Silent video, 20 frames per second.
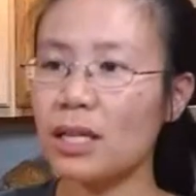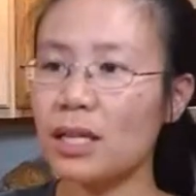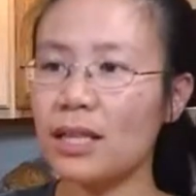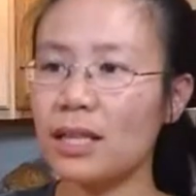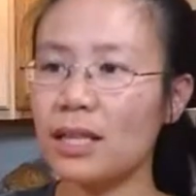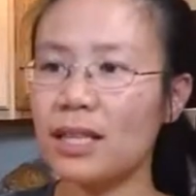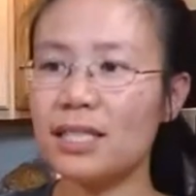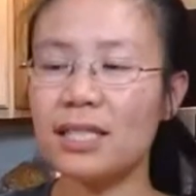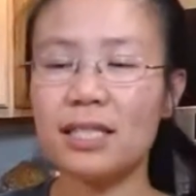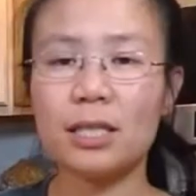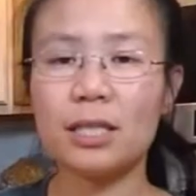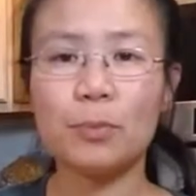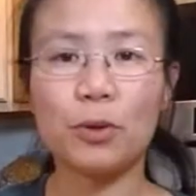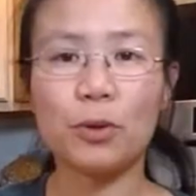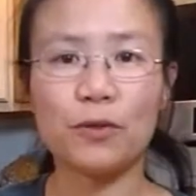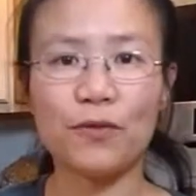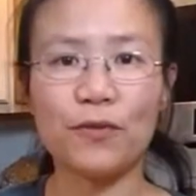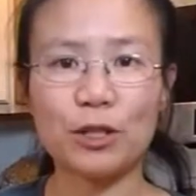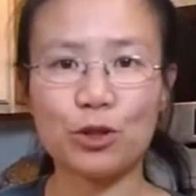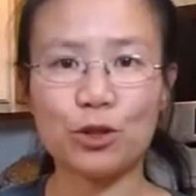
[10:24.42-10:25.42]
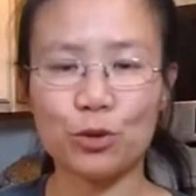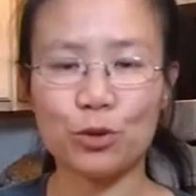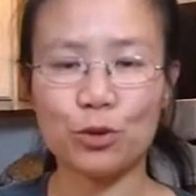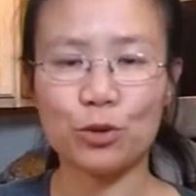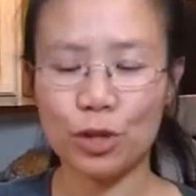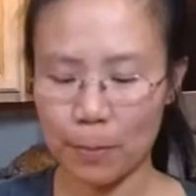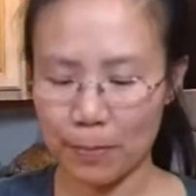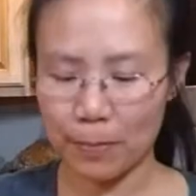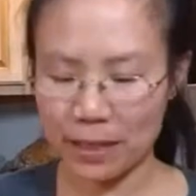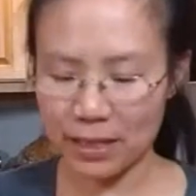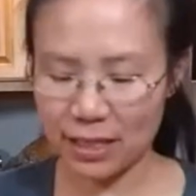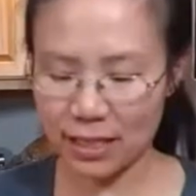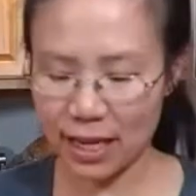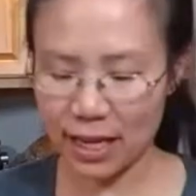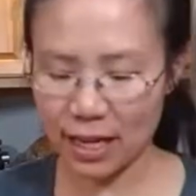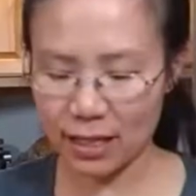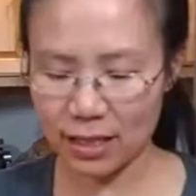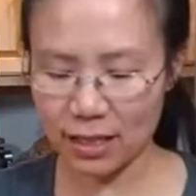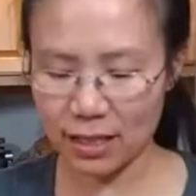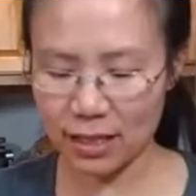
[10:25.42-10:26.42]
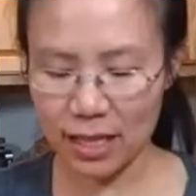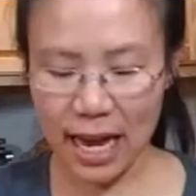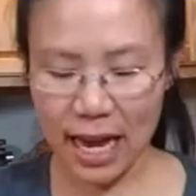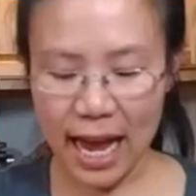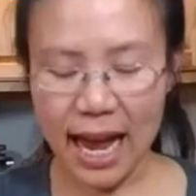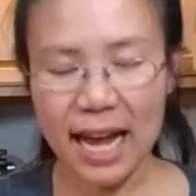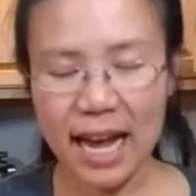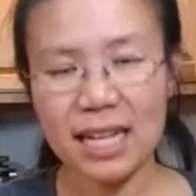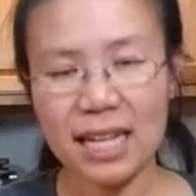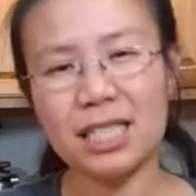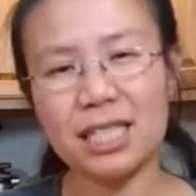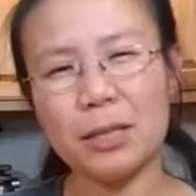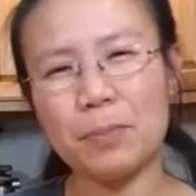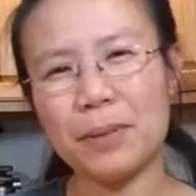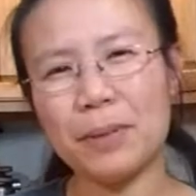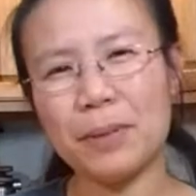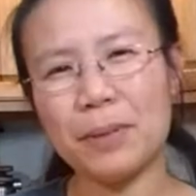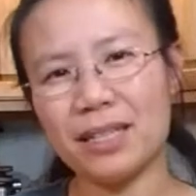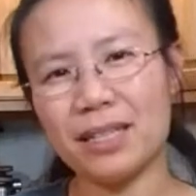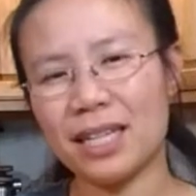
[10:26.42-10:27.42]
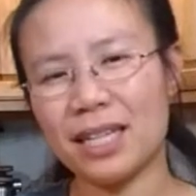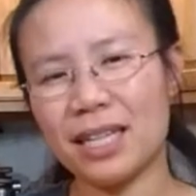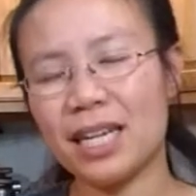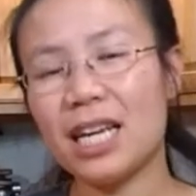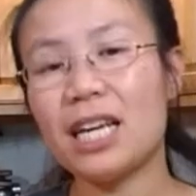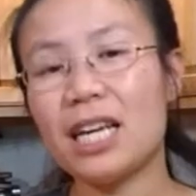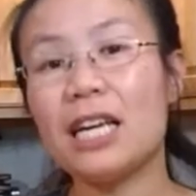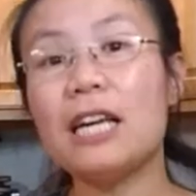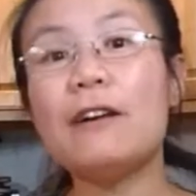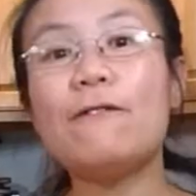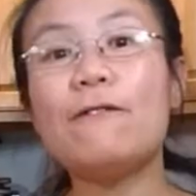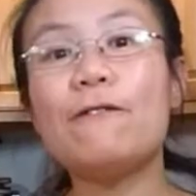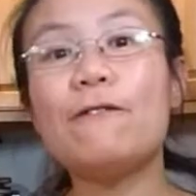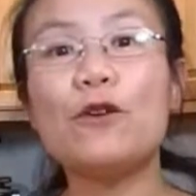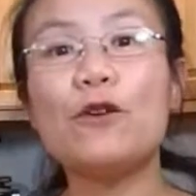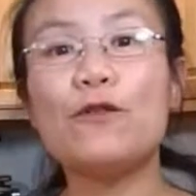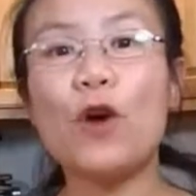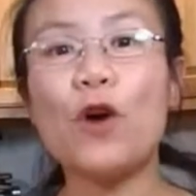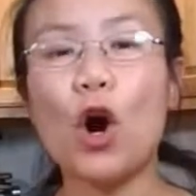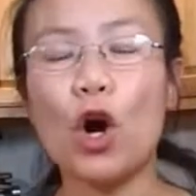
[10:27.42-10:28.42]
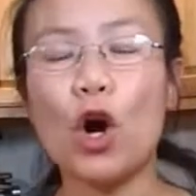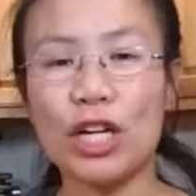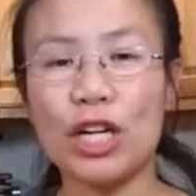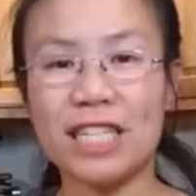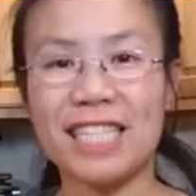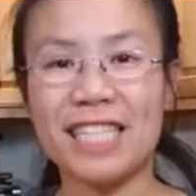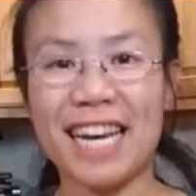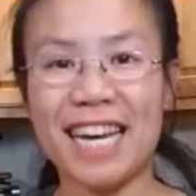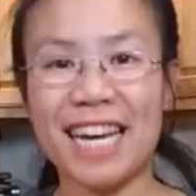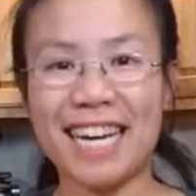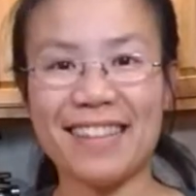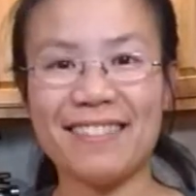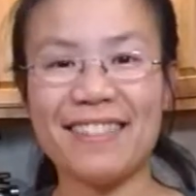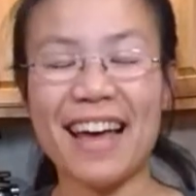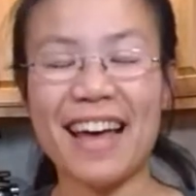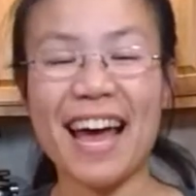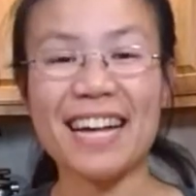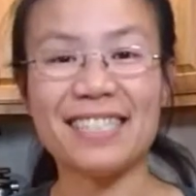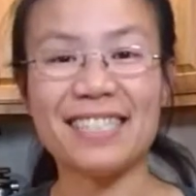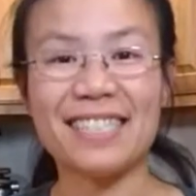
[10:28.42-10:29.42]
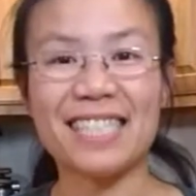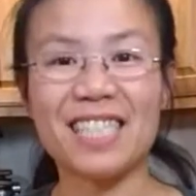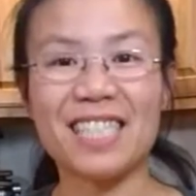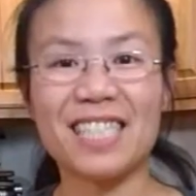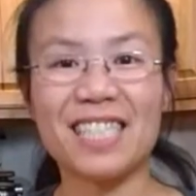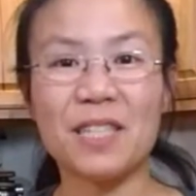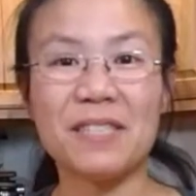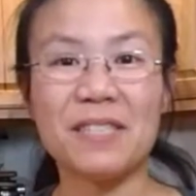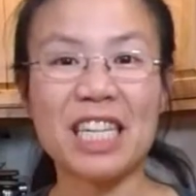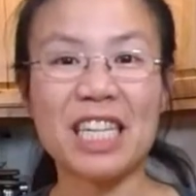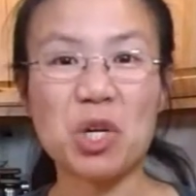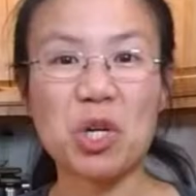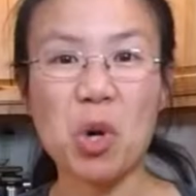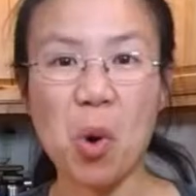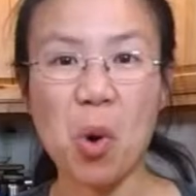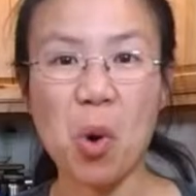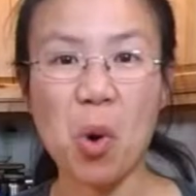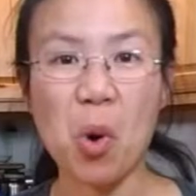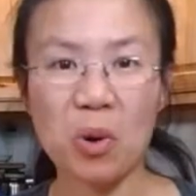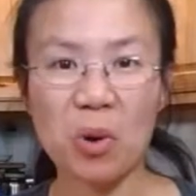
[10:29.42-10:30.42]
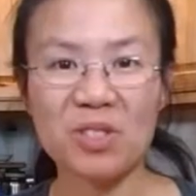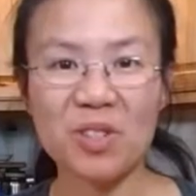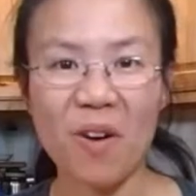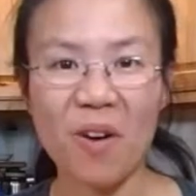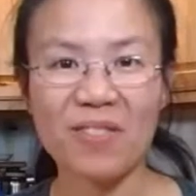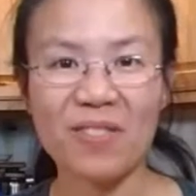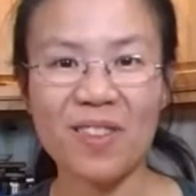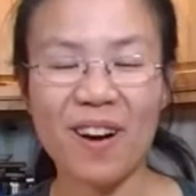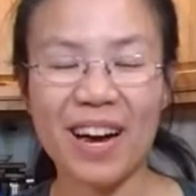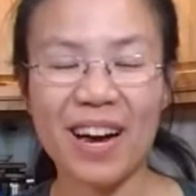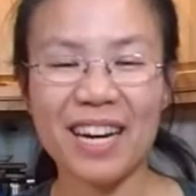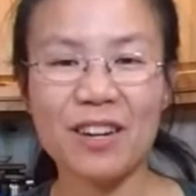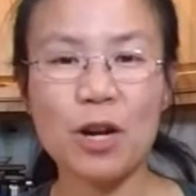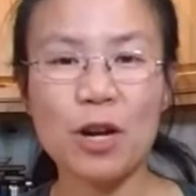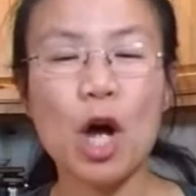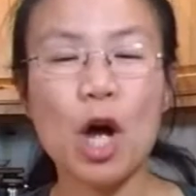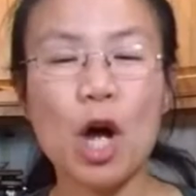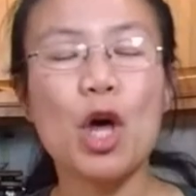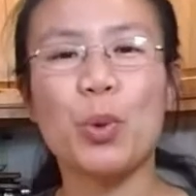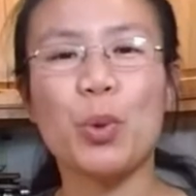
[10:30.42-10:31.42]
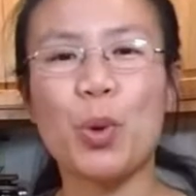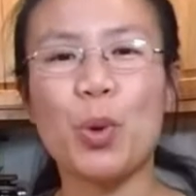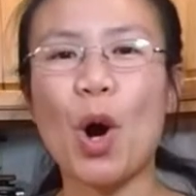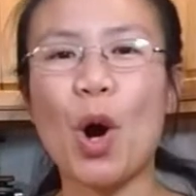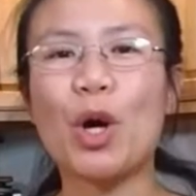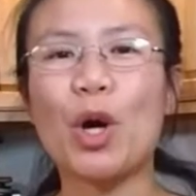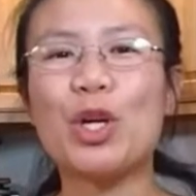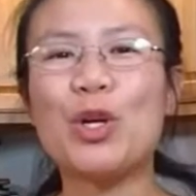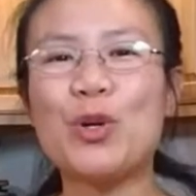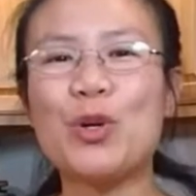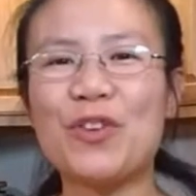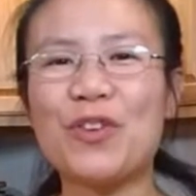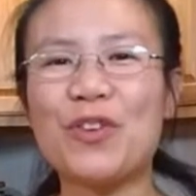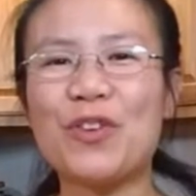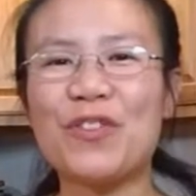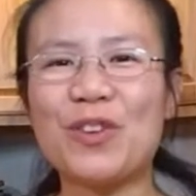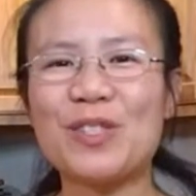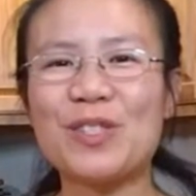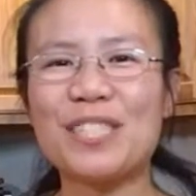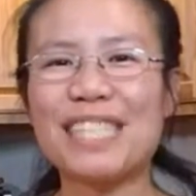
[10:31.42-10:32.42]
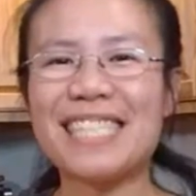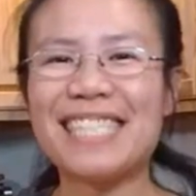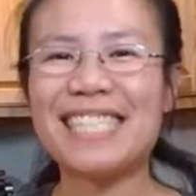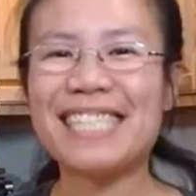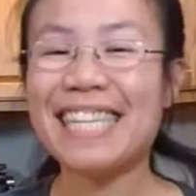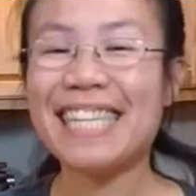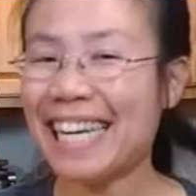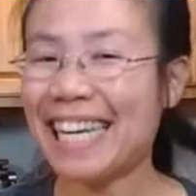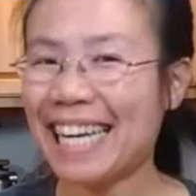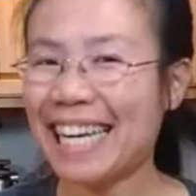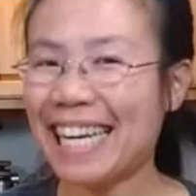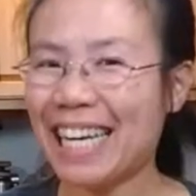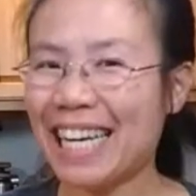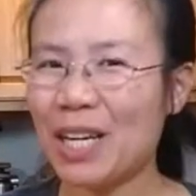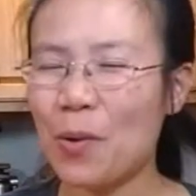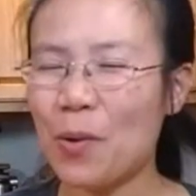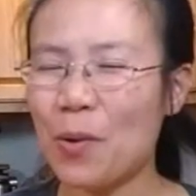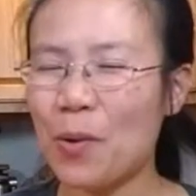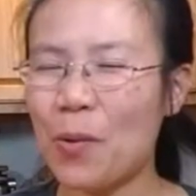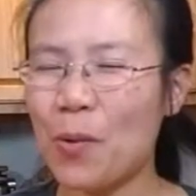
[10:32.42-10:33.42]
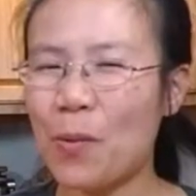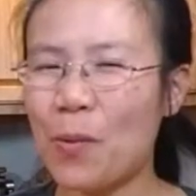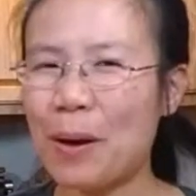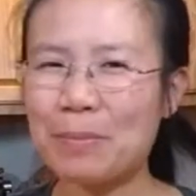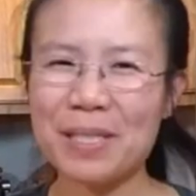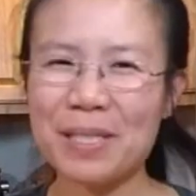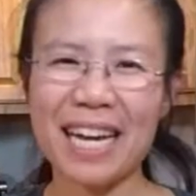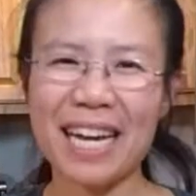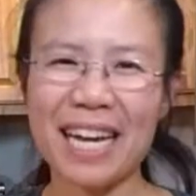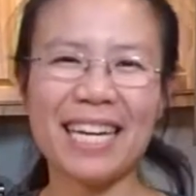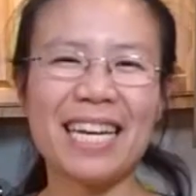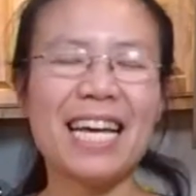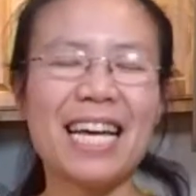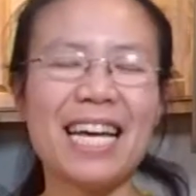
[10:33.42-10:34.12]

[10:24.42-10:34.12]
this is a professional cupping set, and typically if you've already taken the Essence of Tea course online through our University website,